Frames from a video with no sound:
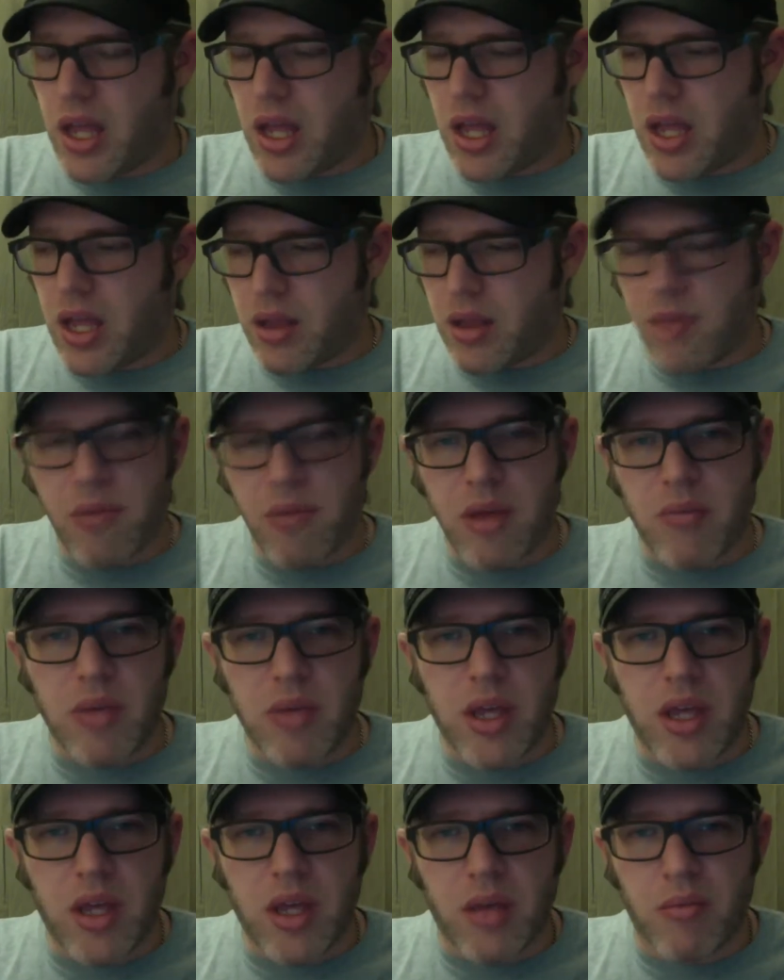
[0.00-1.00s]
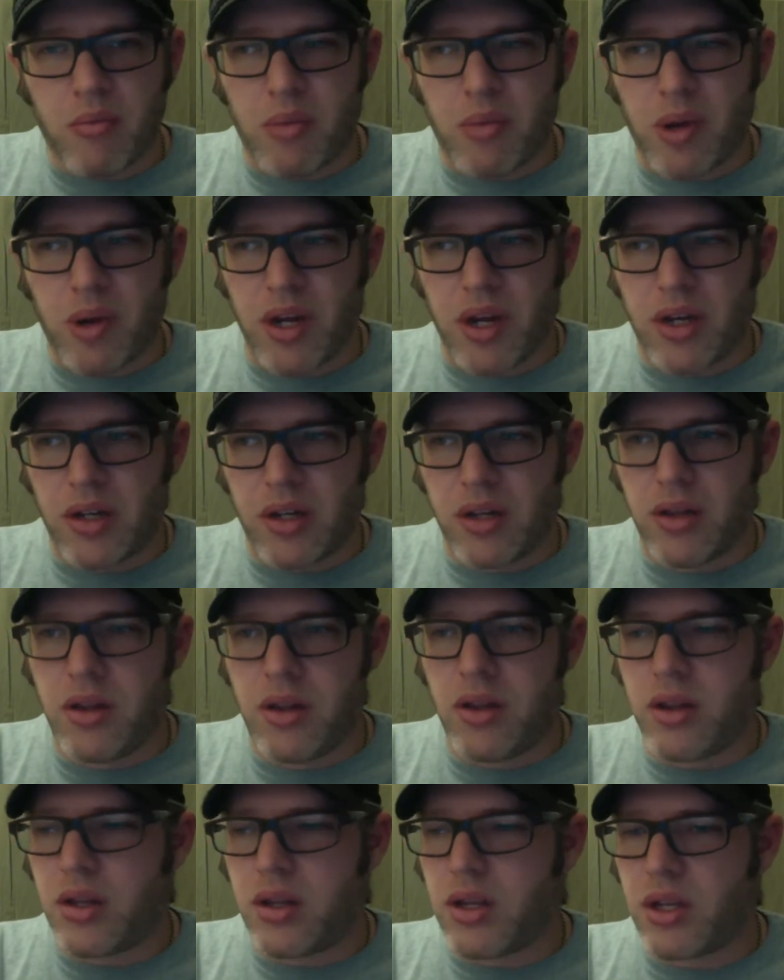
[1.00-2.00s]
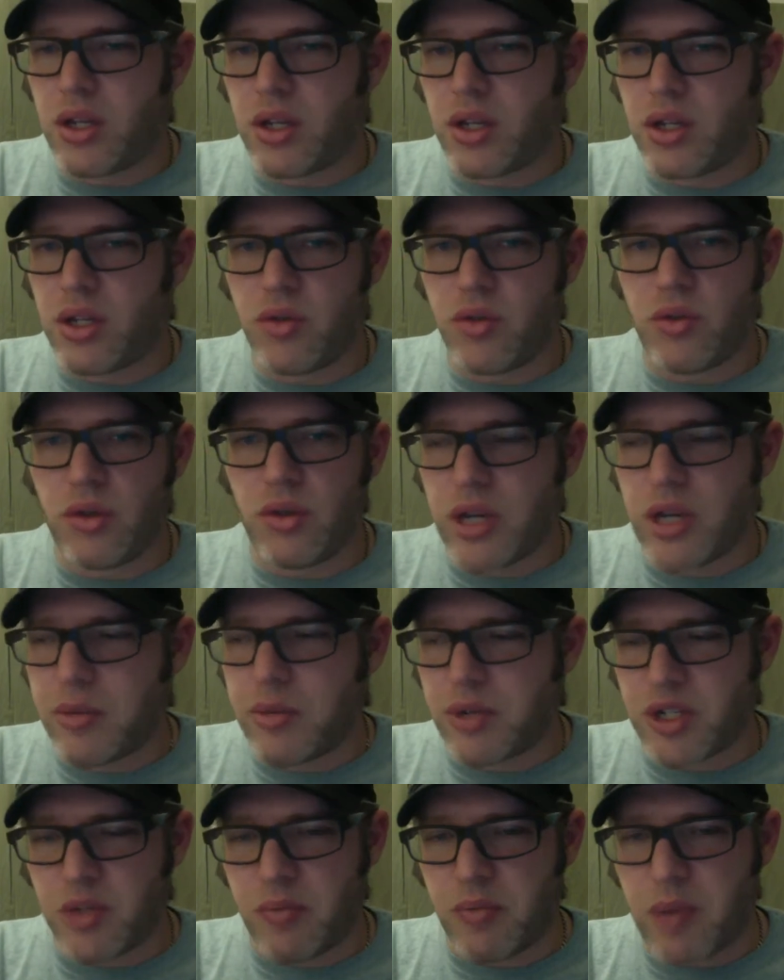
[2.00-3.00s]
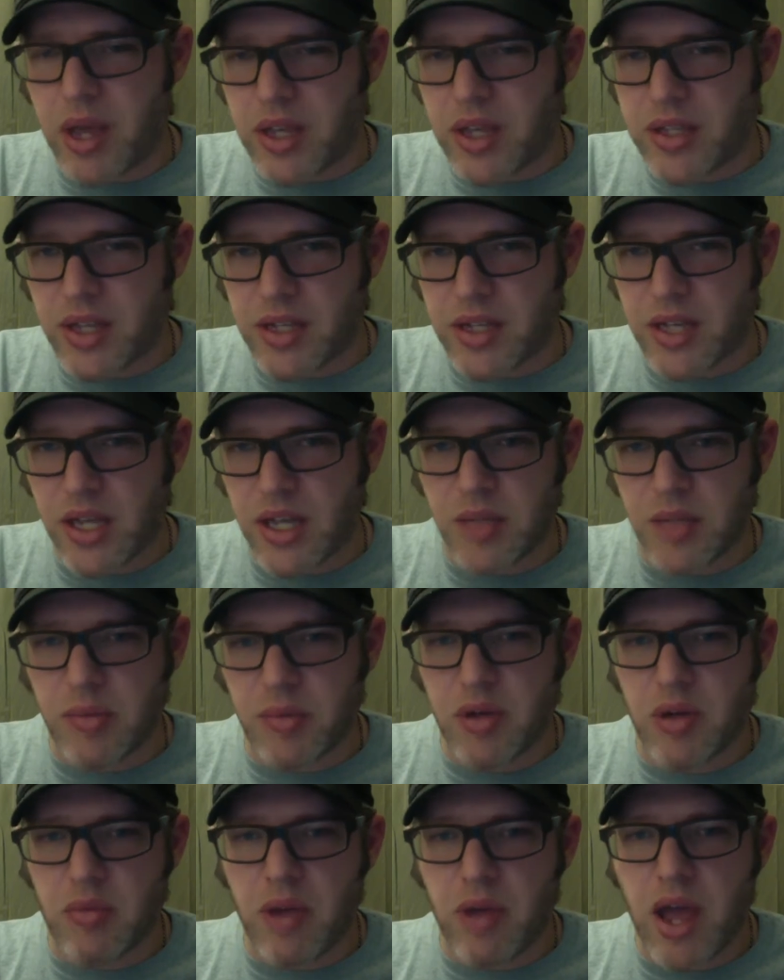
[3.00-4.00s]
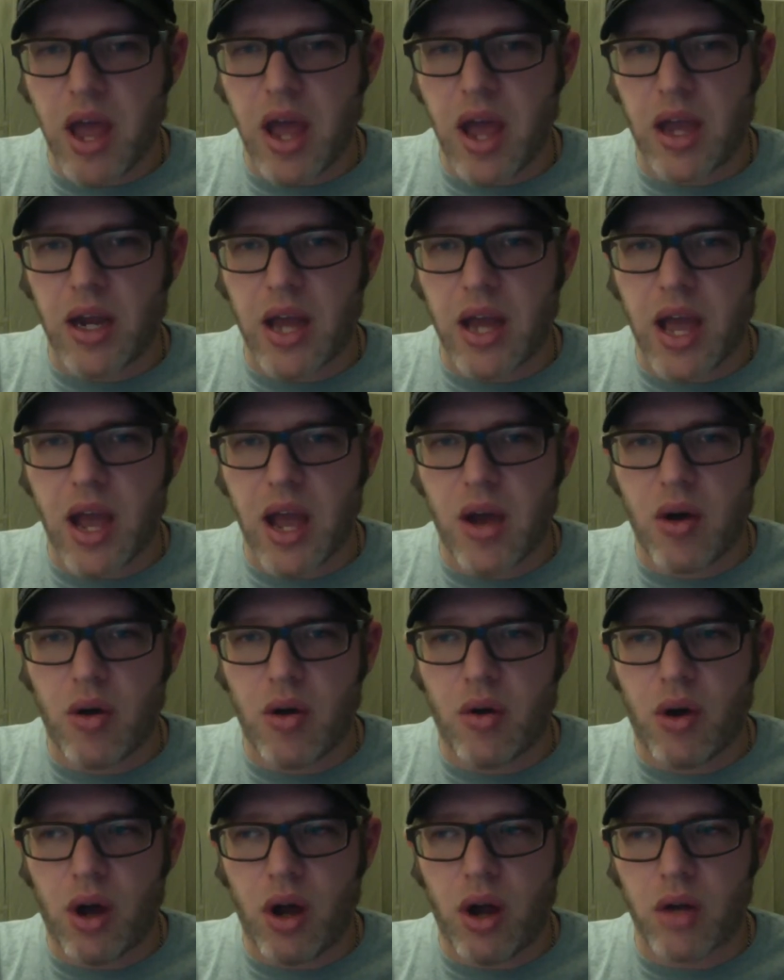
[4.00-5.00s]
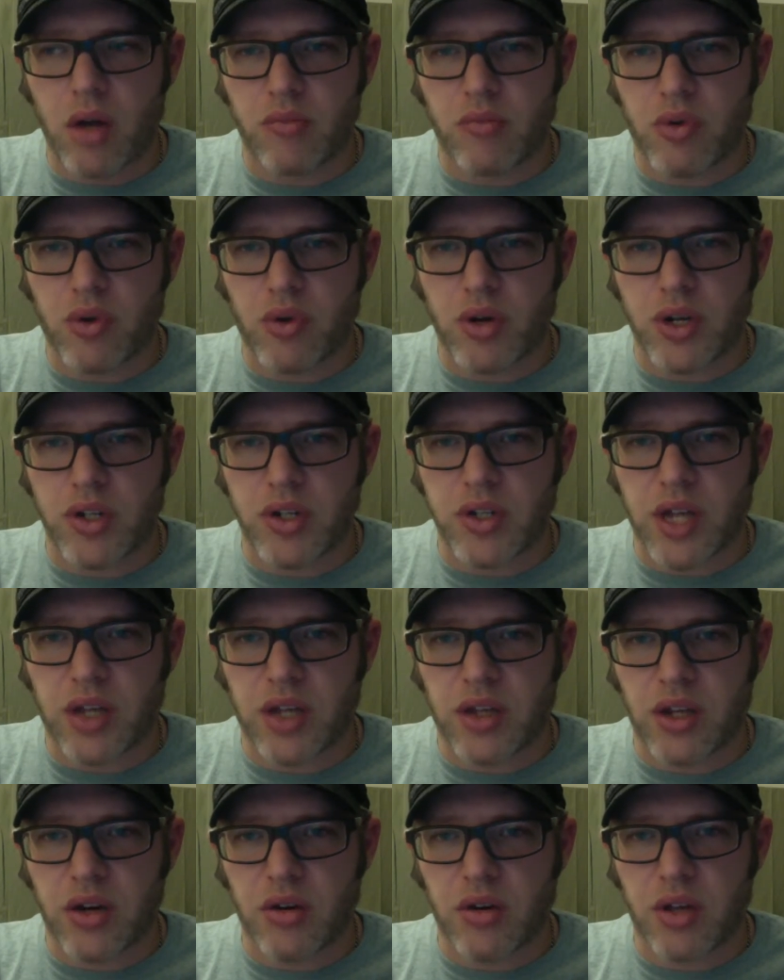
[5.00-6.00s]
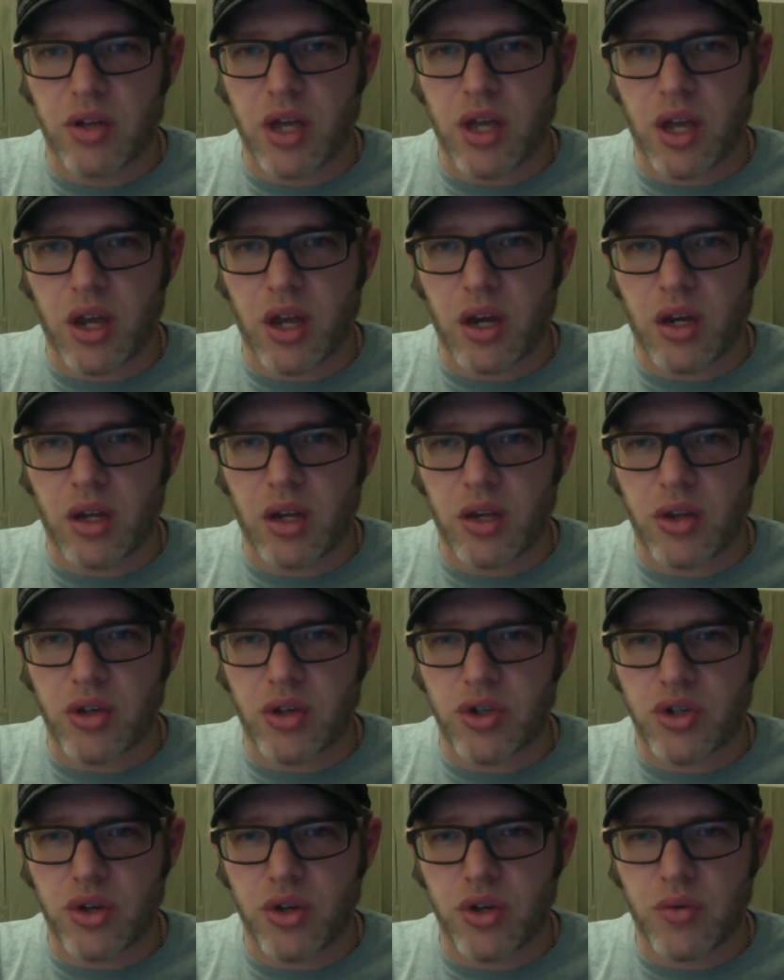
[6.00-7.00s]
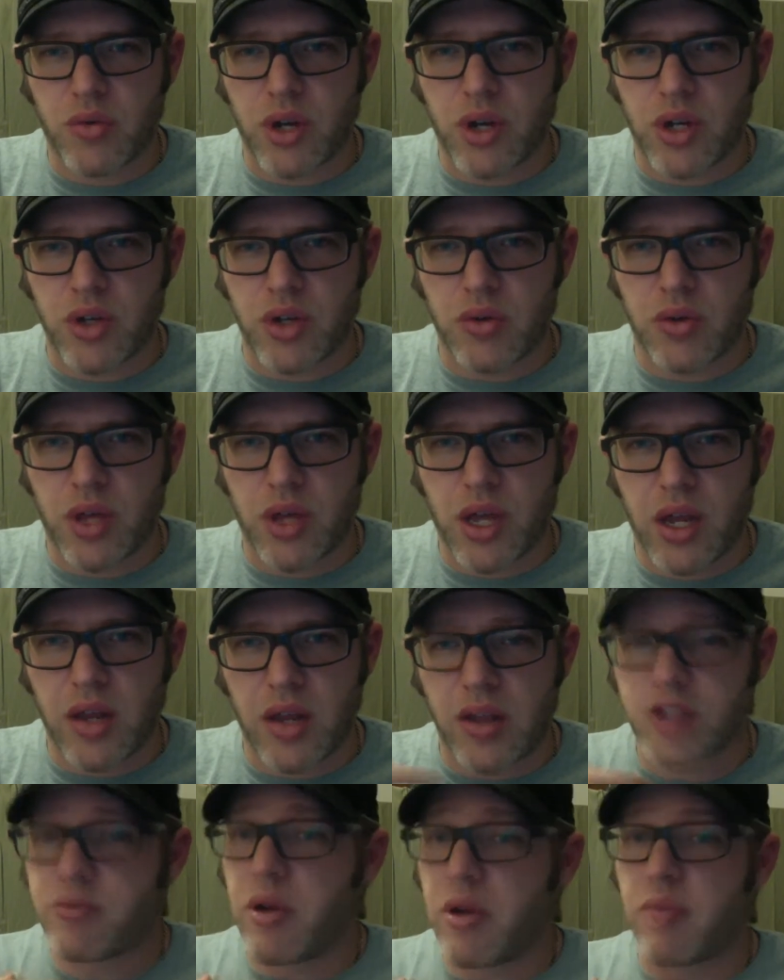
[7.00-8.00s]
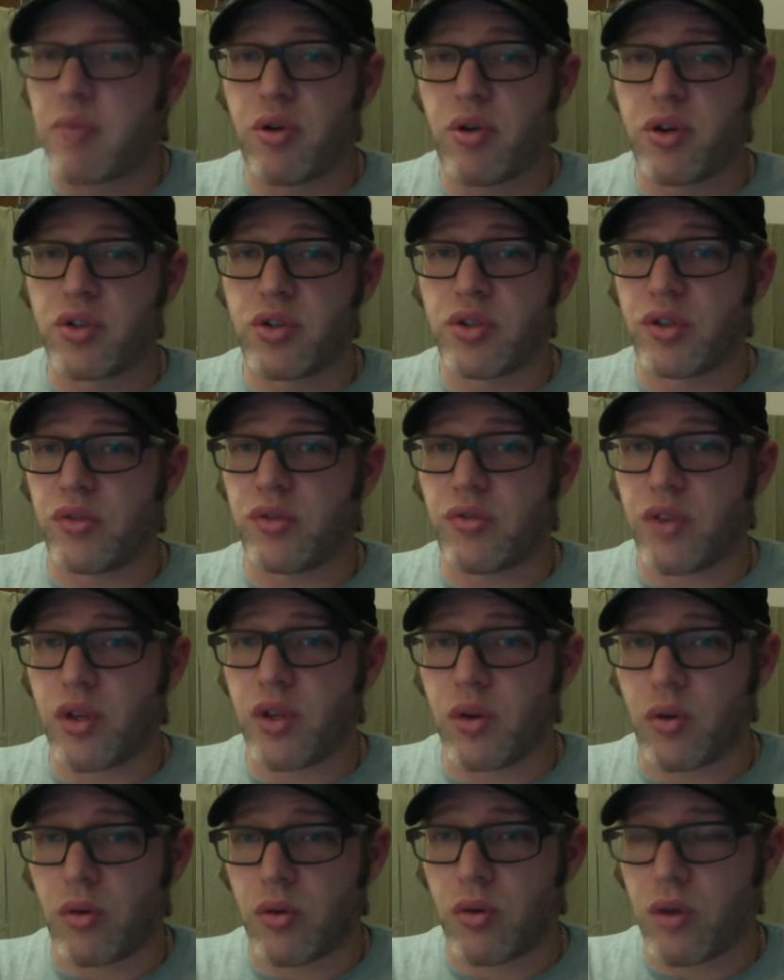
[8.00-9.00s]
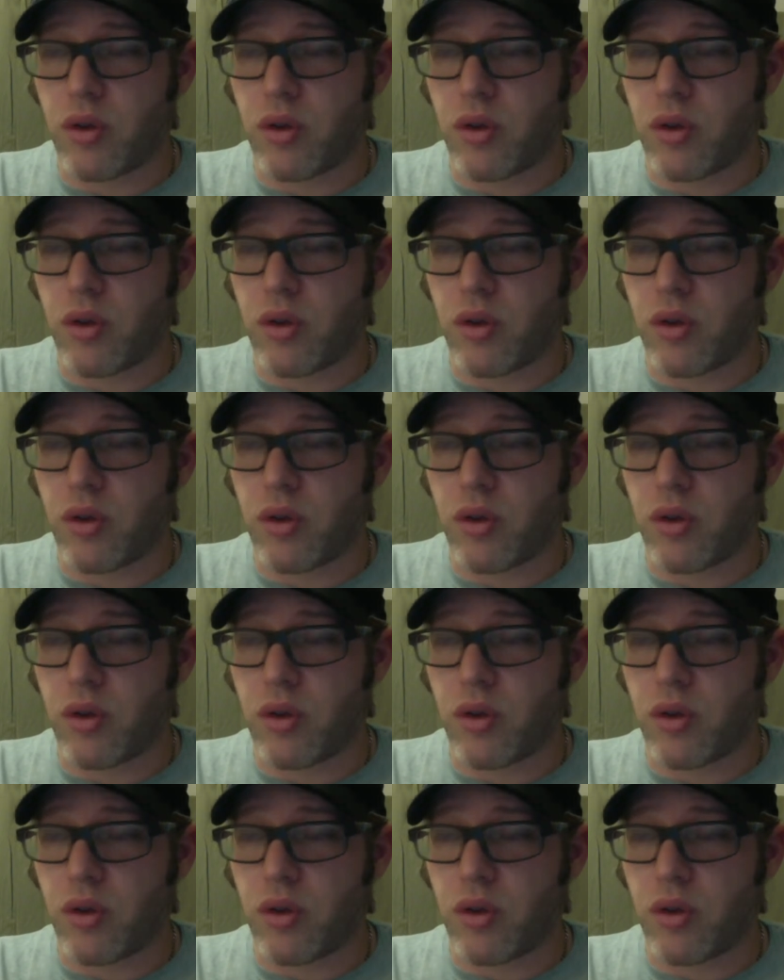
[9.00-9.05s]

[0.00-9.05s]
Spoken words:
that may be, but dude, look how much space that takes up in your pack, and how unimportant is that to your kit? Are you sure you want to do that? That's my personal view.